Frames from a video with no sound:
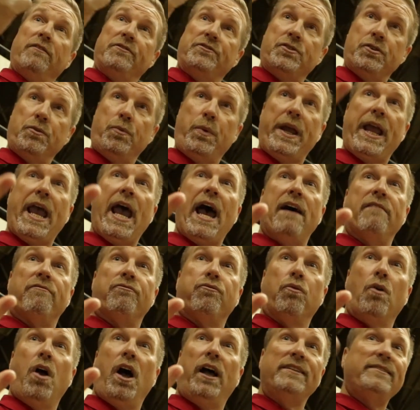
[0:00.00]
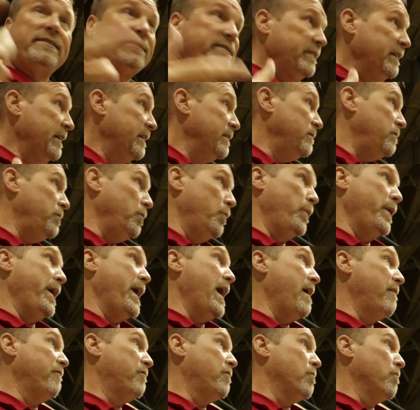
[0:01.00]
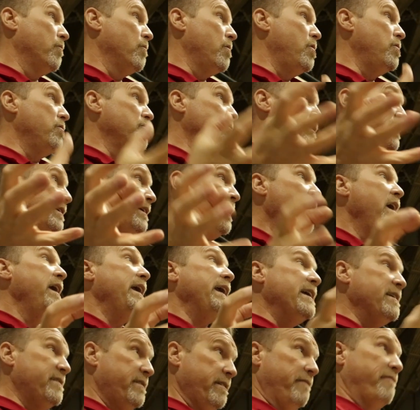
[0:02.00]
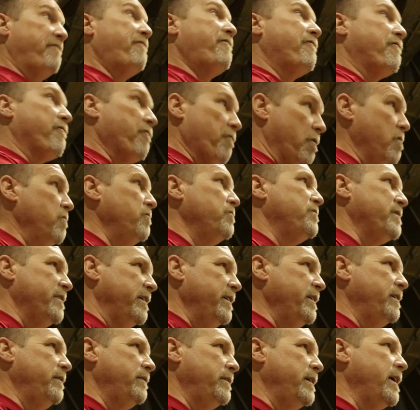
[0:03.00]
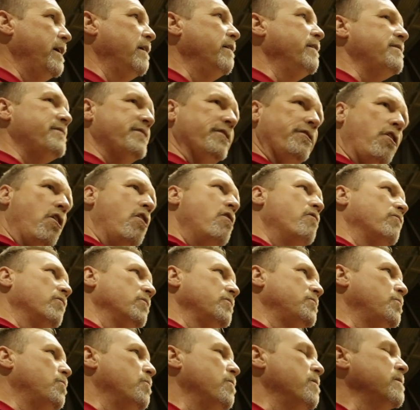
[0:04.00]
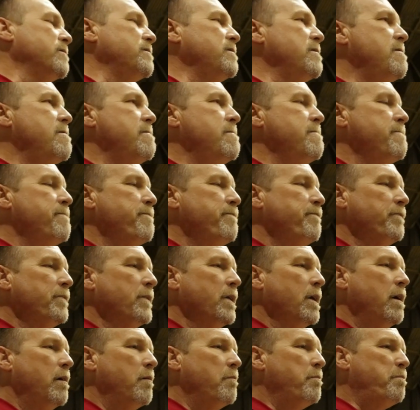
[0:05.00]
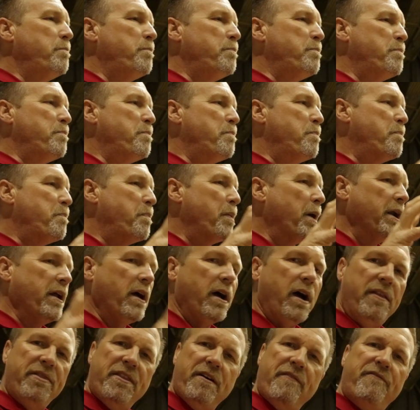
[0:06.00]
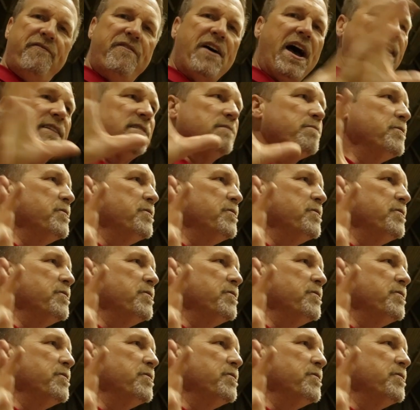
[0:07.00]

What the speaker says: Do we have rust? Do we have corrosion? Is it frozen in there? Is it over torqued? But the vast